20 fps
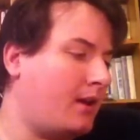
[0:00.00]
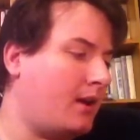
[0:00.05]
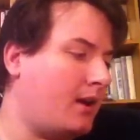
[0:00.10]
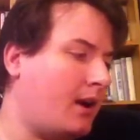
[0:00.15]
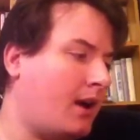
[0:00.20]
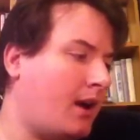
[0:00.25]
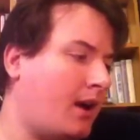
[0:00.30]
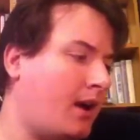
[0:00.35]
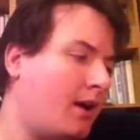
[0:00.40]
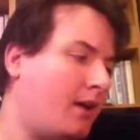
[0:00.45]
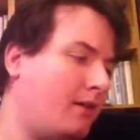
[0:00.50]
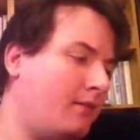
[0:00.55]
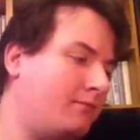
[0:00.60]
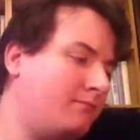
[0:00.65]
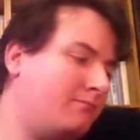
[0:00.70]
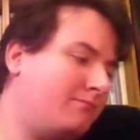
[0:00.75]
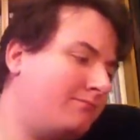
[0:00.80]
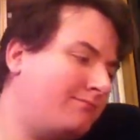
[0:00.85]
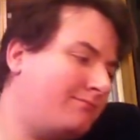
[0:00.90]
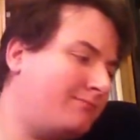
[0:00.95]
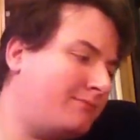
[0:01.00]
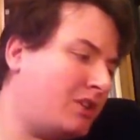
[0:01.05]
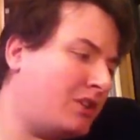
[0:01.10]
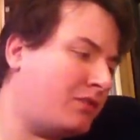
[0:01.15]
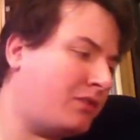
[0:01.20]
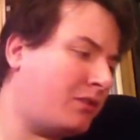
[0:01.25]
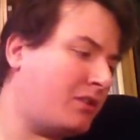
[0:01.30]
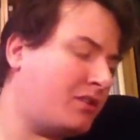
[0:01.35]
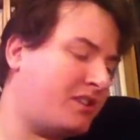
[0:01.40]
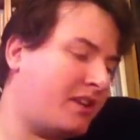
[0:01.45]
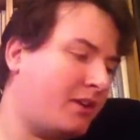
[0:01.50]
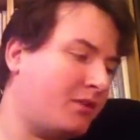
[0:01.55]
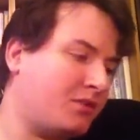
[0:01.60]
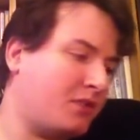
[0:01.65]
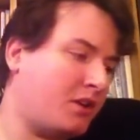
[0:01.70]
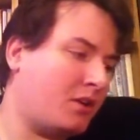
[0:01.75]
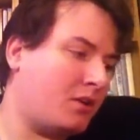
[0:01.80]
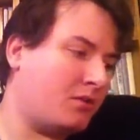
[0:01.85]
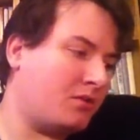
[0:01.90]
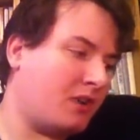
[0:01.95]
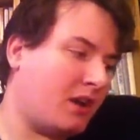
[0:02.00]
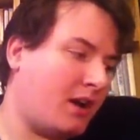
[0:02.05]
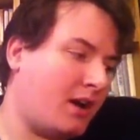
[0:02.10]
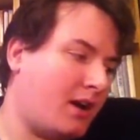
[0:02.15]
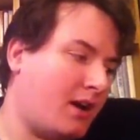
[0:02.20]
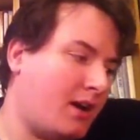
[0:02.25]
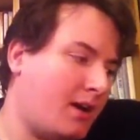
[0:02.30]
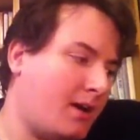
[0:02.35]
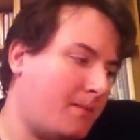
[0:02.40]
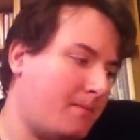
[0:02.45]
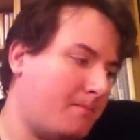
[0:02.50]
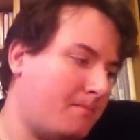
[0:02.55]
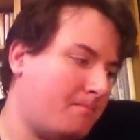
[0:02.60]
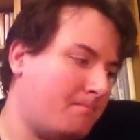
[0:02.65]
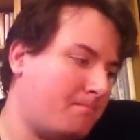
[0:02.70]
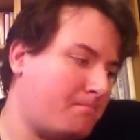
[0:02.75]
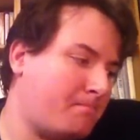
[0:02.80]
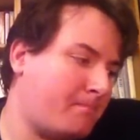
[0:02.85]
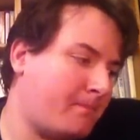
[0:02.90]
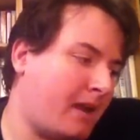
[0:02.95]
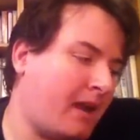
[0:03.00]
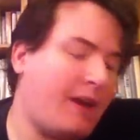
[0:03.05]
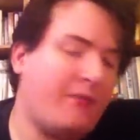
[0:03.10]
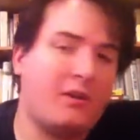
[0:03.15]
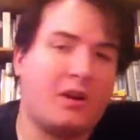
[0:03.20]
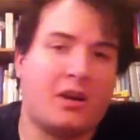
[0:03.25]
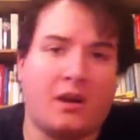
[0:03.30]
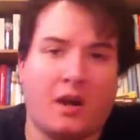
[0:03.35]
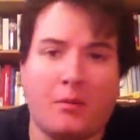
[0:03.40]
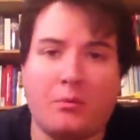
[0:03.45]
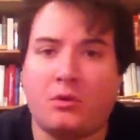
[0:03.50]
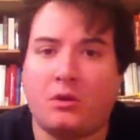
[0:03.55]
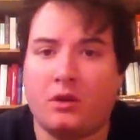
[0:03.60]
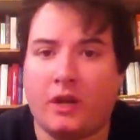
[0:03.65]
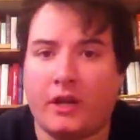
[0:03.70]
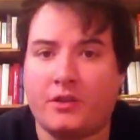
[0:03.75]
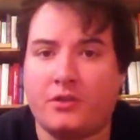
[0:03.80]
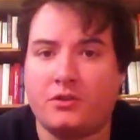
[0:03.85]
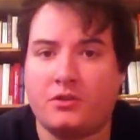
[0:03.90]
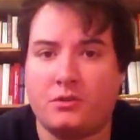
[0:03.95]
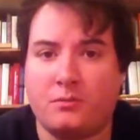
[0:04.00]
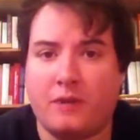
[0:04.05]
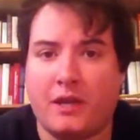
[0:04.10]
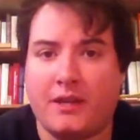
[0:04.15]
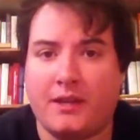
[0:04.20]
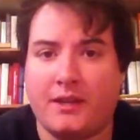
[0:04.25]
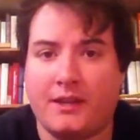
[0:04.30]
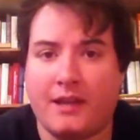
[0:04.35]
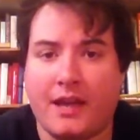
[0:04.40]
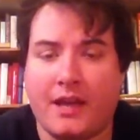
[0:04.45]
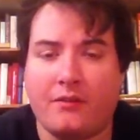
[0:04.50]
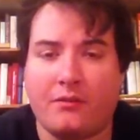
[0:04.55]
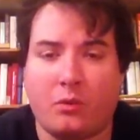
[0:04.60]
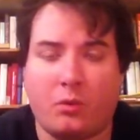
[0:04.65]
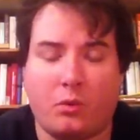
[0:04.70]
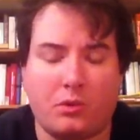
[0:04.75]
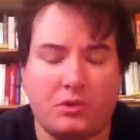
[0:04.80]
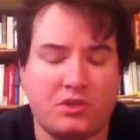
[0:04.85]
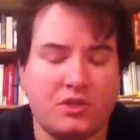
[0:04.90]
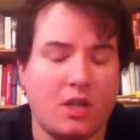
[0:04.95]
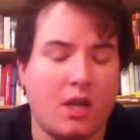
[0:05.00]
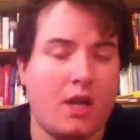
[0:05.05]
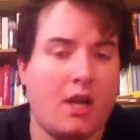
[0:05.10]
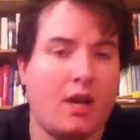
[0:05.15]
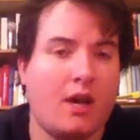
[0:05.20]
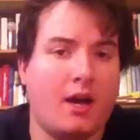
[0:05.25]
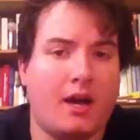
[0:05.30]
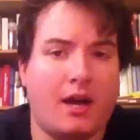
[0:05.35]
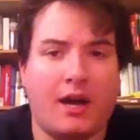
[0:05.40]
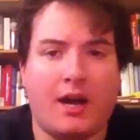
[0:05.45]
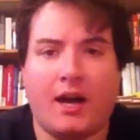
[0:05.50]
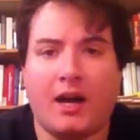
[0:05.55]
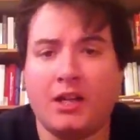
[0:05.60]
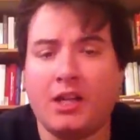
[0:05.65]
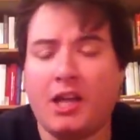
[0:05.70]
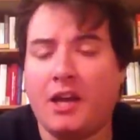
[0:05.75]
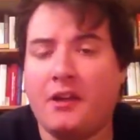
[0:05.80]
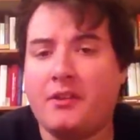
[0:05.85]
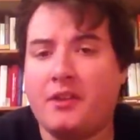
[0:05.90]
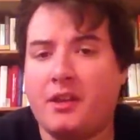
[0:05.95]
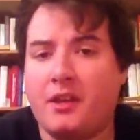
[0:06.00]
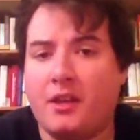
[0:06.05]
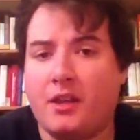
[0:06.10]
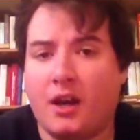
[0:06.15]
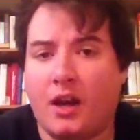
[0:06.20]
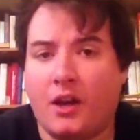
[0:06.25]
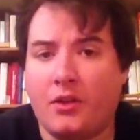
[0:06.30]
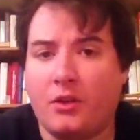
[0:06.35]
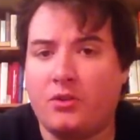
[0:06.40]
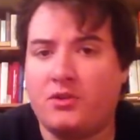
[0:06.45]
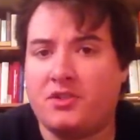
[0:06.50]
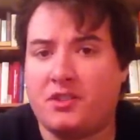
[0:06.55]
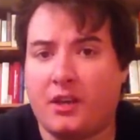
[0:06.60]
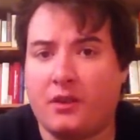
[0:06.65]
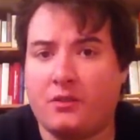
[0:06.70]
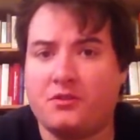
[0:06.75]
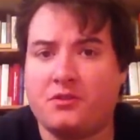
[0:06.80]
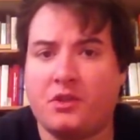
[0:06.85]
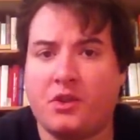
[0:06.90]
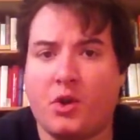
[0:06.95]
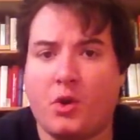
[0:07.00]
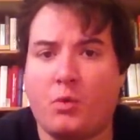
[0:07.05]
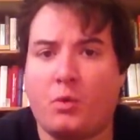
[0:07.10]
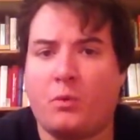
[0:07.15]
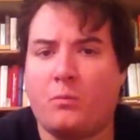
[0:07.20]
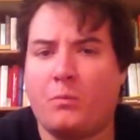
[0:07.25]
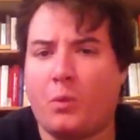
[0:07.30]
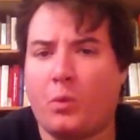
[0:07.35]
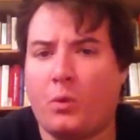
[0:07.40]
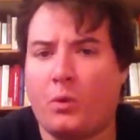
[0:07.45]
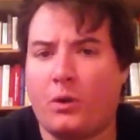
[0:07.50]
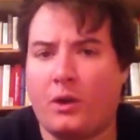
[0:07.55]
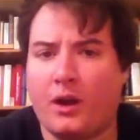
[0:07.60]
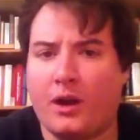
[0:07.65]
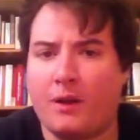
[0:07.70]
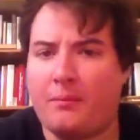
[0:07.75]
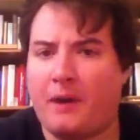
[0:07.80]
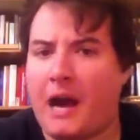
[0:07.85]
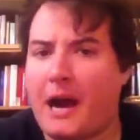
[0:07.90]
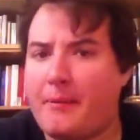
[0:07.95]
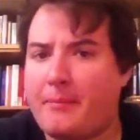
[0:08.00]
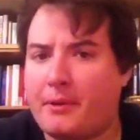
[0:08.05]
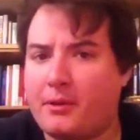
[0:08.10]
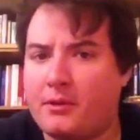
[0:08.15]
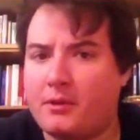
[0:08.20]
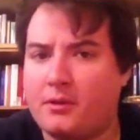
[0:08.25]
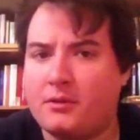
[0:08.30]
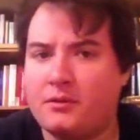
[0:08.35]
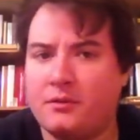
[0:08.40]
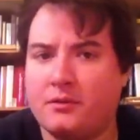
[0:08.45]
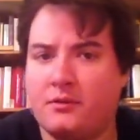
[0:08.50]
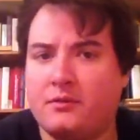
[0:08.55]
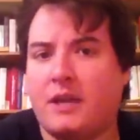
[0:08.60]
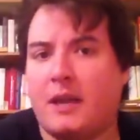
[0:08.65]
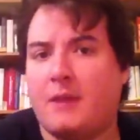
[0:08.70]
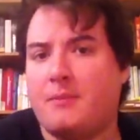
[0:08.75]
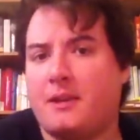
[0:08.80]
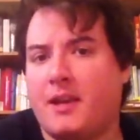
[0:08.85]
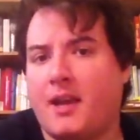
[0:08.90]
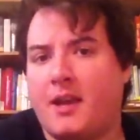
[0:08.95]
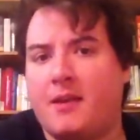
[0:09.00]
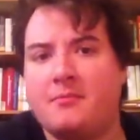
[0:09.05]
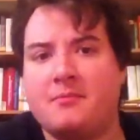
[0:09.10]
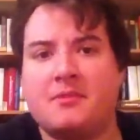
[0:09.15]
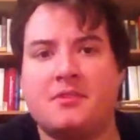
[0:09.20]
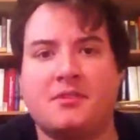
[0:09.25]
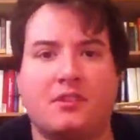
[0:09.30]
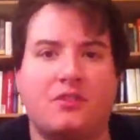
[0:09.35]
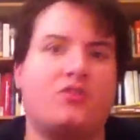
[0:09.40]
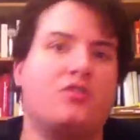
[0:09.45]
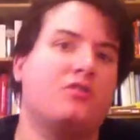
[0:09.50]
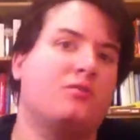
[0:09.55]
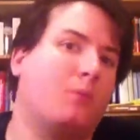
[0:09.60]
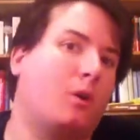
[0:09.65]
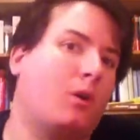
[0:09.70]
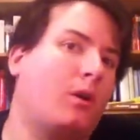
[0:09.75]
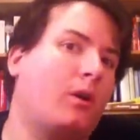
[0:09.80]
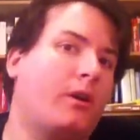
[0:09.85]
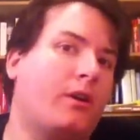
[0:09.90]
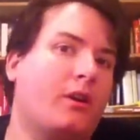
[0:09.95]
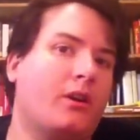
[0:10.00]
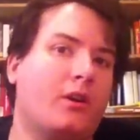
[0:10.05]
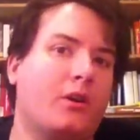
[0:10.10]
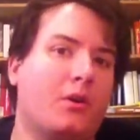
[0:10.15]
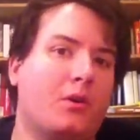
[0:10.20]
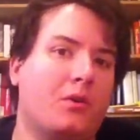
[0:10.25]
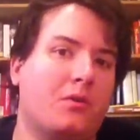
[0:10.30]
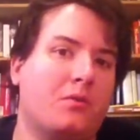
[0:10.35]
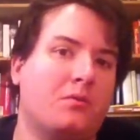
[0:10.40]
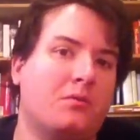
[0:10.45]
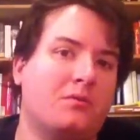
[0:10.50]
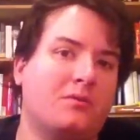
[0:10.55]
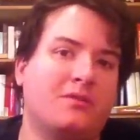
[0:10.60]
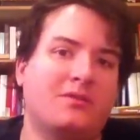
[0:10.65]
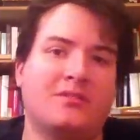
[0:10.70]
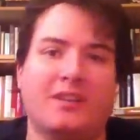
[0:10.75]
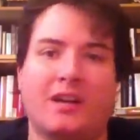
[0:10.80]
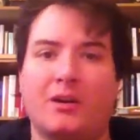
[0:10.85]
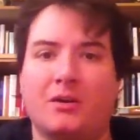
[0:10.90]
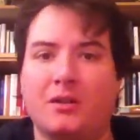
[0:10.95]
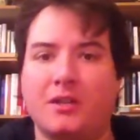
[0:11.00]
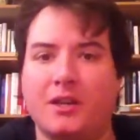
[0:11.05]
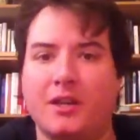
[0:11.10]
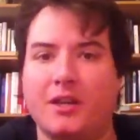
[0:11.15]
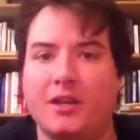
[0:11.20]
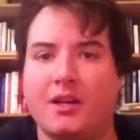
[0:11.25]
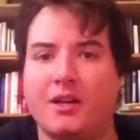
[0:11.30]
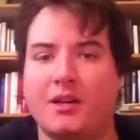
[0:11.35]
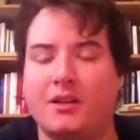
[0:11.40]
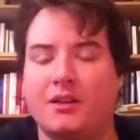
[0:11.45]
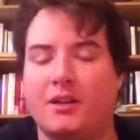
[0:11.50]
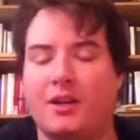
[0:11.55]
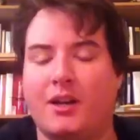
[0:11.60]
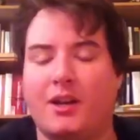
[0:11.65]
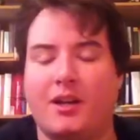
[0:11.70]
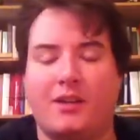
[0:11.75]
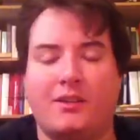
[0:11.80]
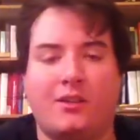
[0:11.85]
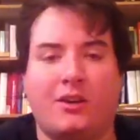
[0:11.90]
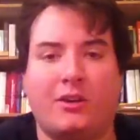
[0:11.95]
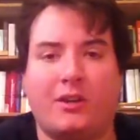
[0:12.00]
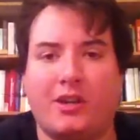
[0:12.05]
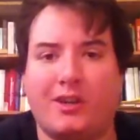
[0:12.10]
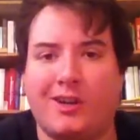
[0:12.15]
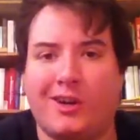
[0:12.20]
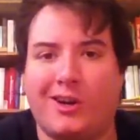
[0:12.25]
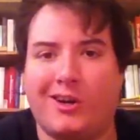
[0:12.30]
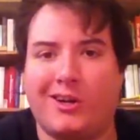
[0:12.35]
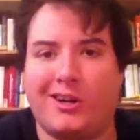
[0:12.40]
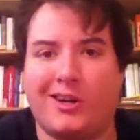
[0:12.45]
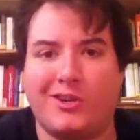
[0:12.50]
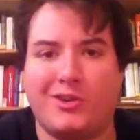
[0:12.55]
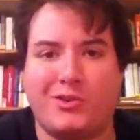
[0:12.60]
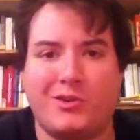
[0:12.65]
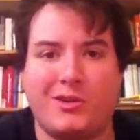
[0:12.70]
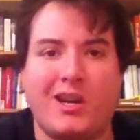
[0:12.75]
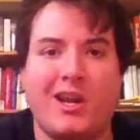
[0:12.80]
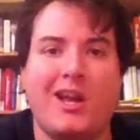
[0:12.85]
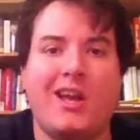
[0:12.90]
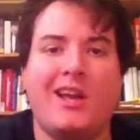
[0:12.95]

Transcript: as far as sales goes, have a couple collectors who made the day, of course. A lot of the other sales, though, were more popular type of games, such as Mario, Zelda, Donkey Kong Country.